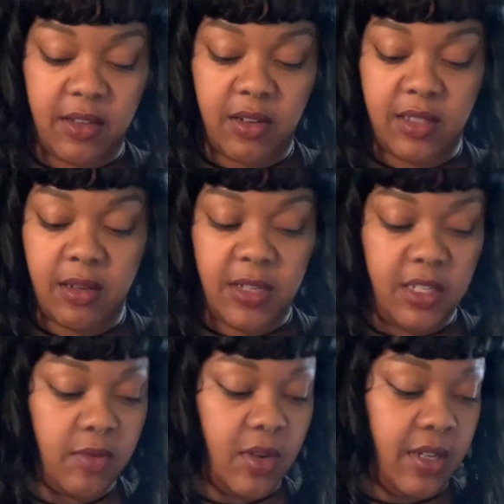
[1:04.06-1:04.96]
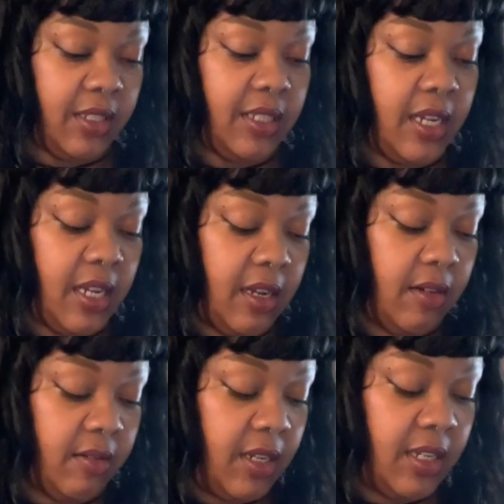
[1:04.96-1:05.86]
throw some of these wands
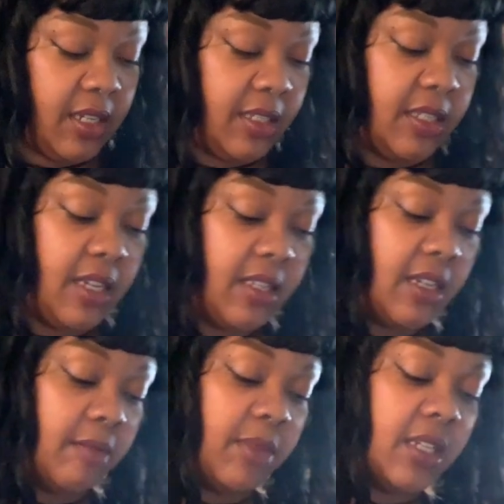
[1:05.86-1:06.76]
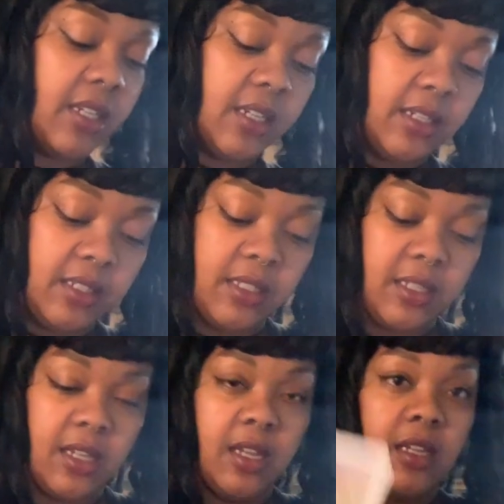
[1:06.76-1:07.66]
down. And I say that because
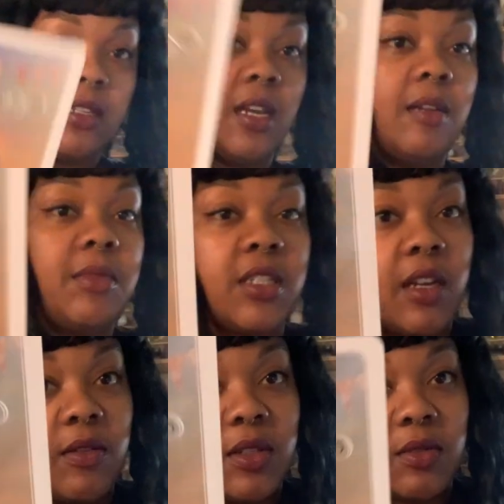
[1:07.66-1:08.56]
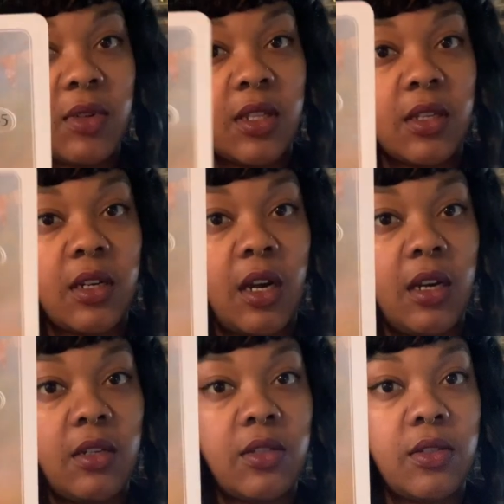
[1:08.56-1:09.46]
time to go is one of the
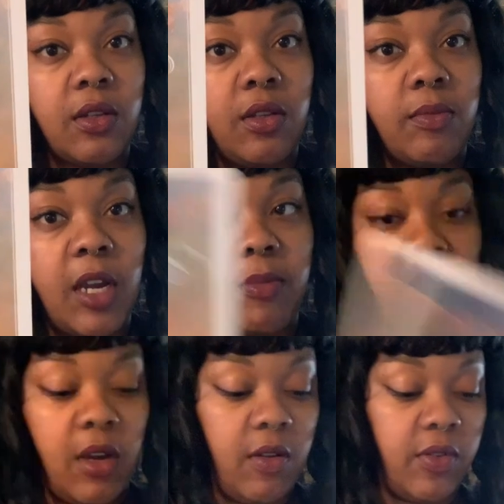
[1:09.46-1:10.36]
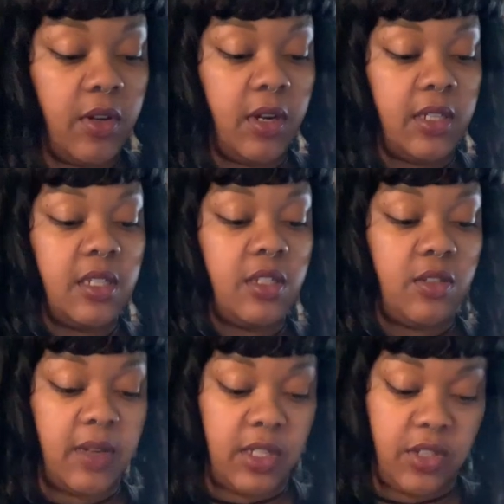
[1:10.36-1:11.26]
cards. So you might be over a
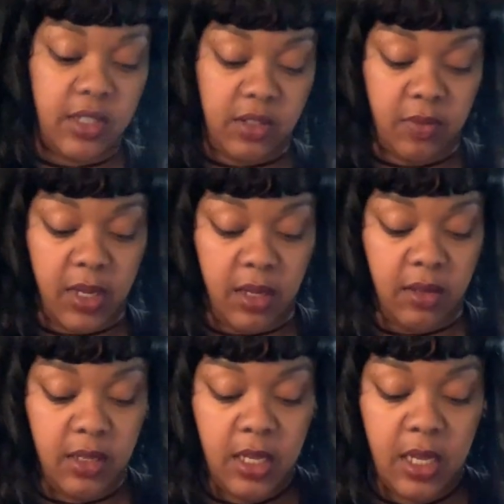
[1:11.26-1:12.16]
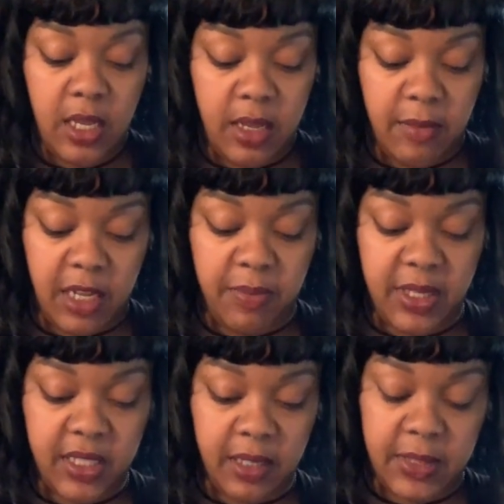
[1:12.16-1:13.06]
situation as well. It might be
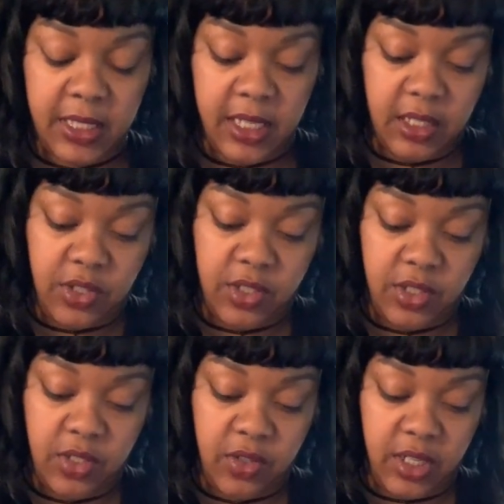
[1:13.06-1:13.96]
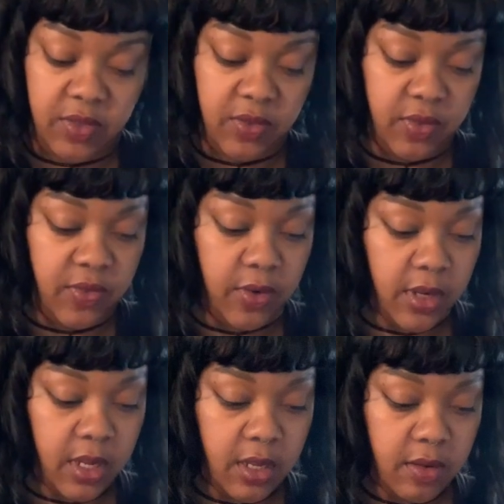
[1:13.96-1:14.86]
something that's just stressful for
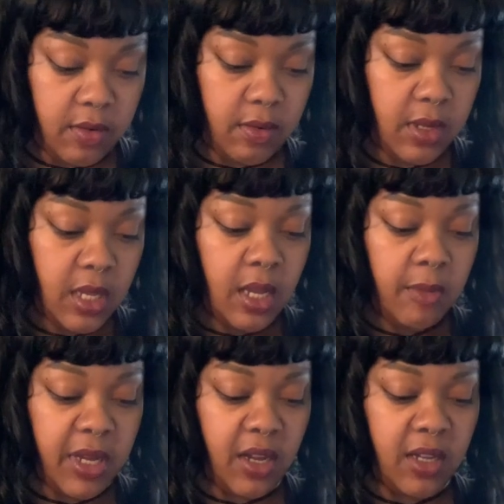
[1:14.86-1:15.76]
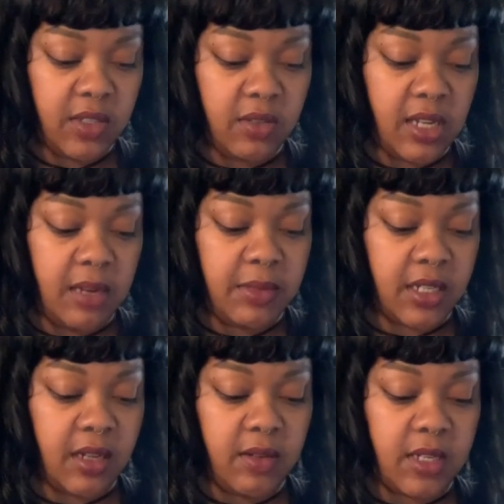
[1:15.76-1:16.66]
you. But also time to
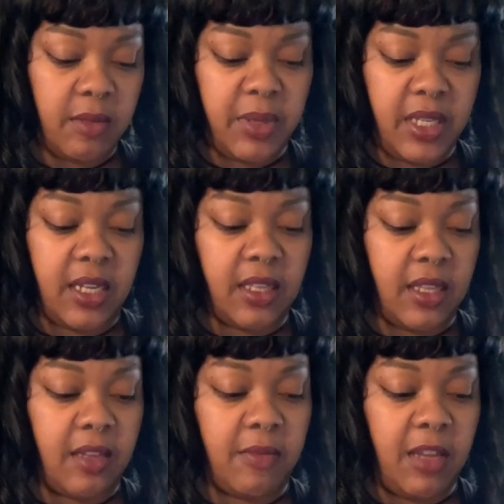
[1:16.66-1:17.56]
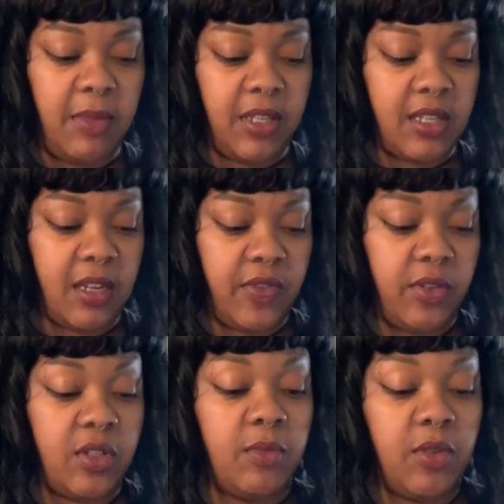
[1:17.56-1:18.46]
go could be that like maybe it's time for you
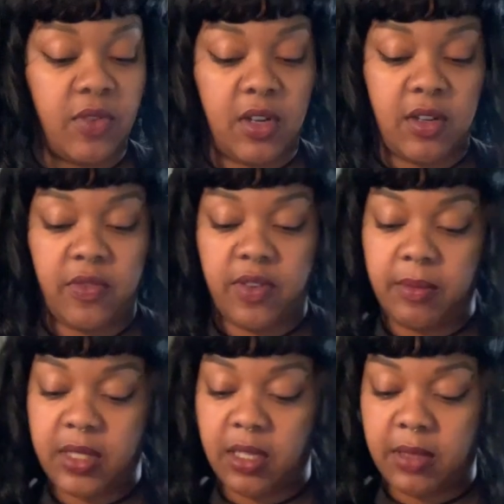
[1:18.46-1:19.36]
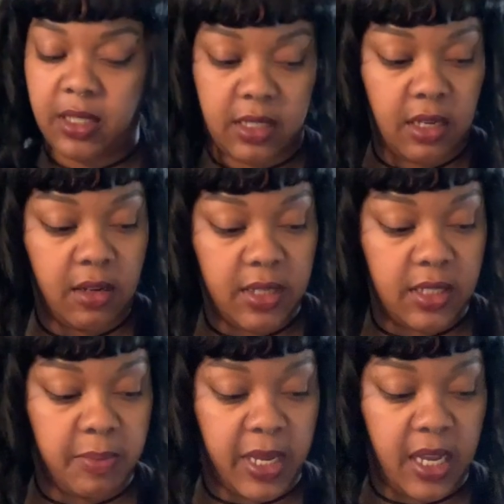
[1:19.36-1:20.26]
to move on from something. It's not always
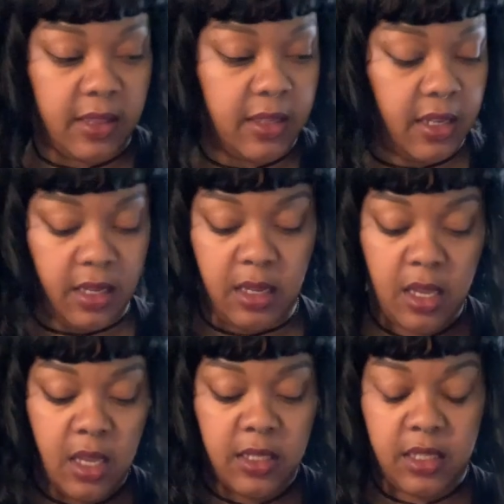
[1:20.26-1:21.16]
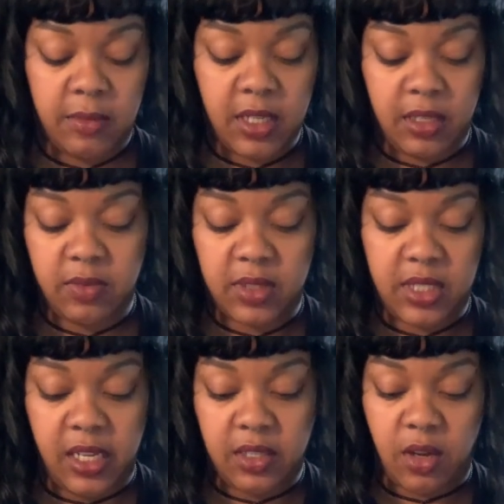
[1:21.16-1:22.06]
a bad thing. Sometimes when
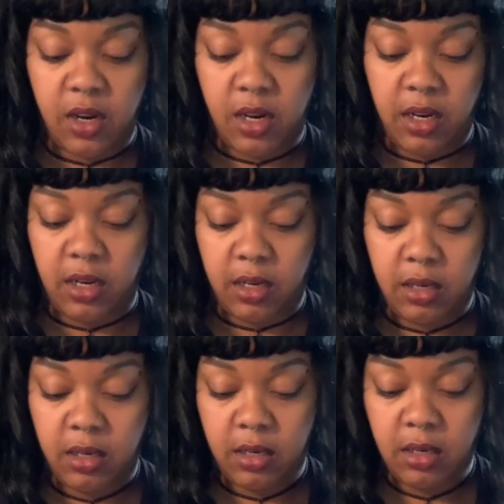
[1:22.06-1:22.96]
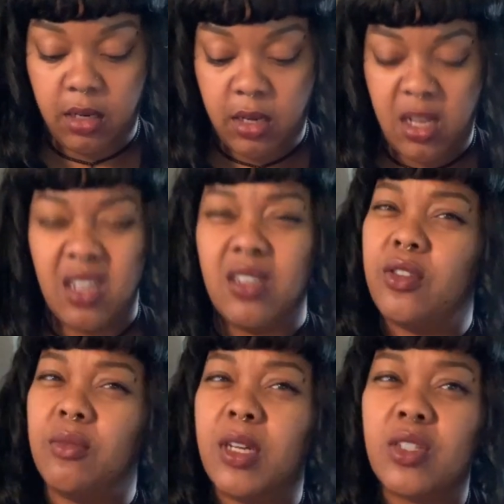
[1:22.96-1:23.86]
things are
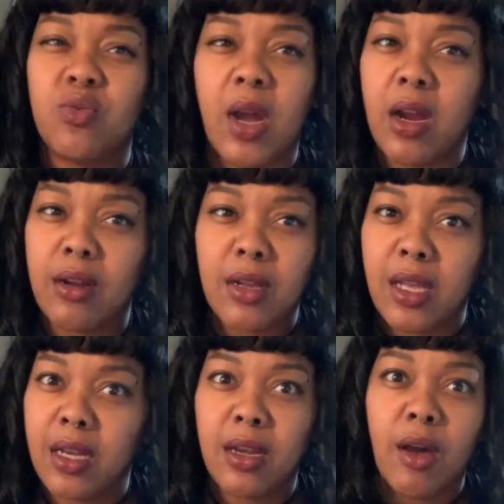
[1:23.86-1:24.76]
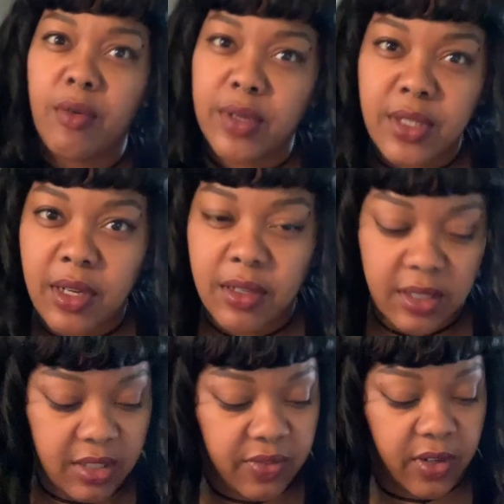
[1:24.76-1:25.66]
too much work and no
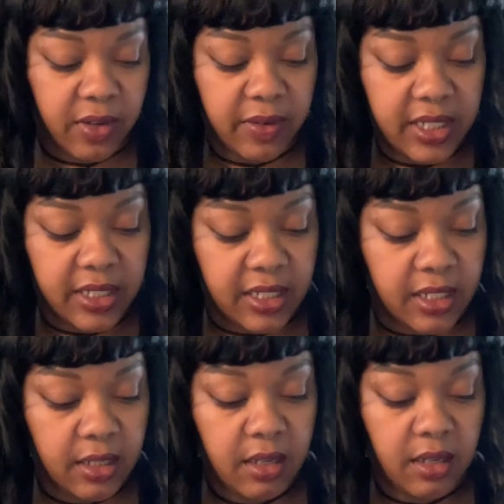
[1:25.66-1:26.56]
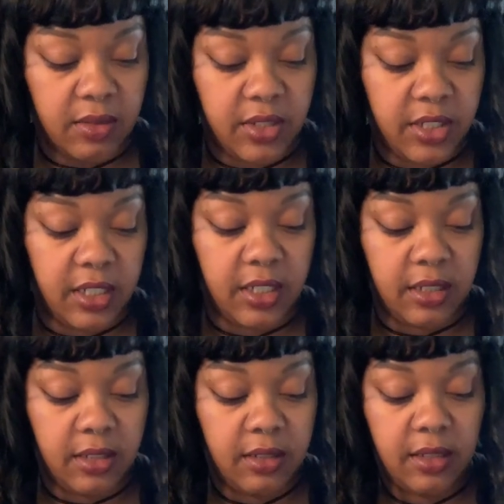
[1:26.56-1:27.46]
result, it's for a reason. Oh shit.
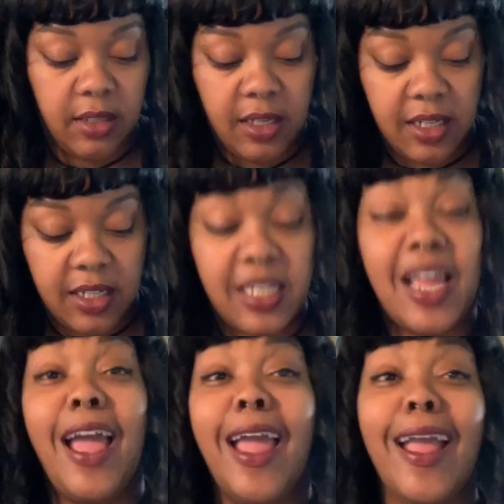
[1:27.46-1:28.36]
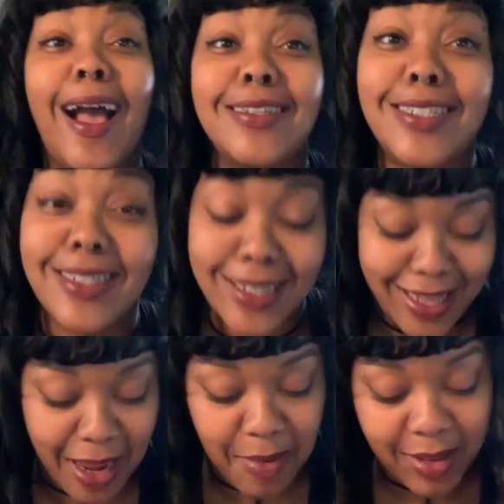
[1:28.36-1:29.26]
Dang, I shouldn't have
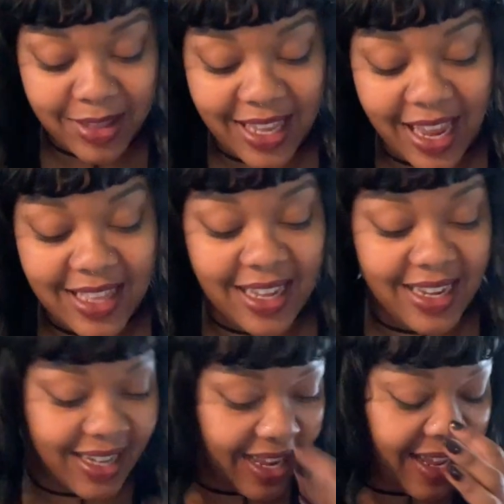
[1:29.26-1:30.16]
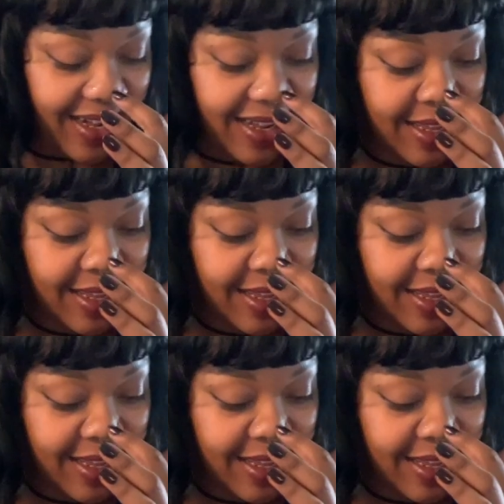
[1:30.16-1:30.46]
came out the gate like that.